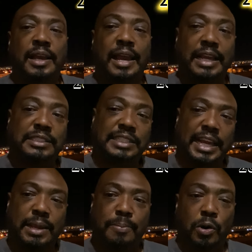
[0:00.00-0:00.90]
A
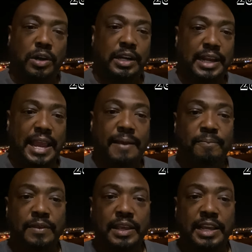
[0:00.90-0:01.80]
second part of that
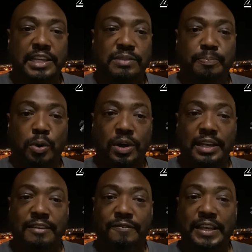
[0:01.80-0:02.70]
is
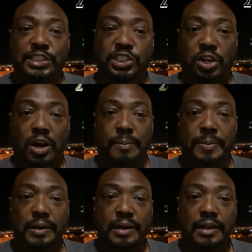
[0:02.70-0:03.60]
Bolling V Sharpe
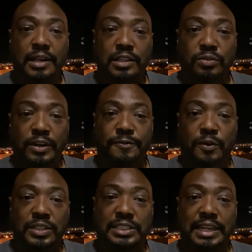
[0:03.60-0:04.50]

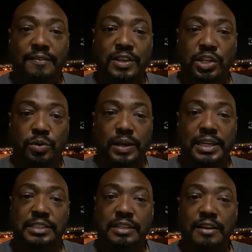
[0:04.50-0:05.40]
347
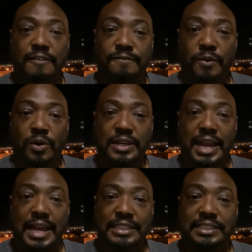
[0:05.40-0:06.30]
US
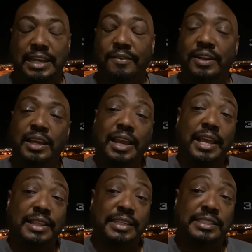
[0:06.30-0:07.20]
497,
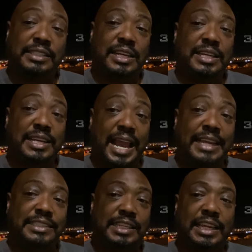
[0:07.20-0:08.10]
and this is a
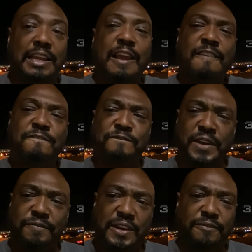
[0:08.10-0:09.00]

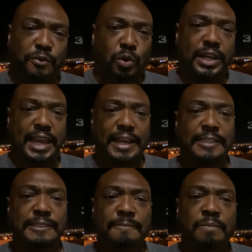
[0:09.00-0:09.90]
1954
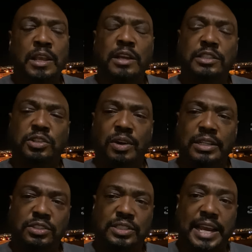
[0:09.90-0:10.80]
case. So
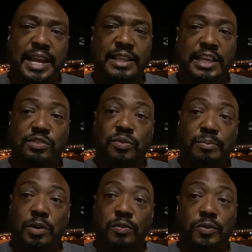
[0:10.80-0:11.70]
understand these
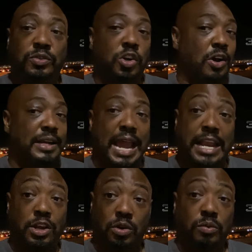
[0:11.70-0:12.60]
removals are
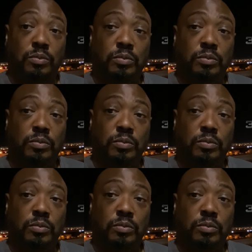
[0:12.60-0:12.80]
not new.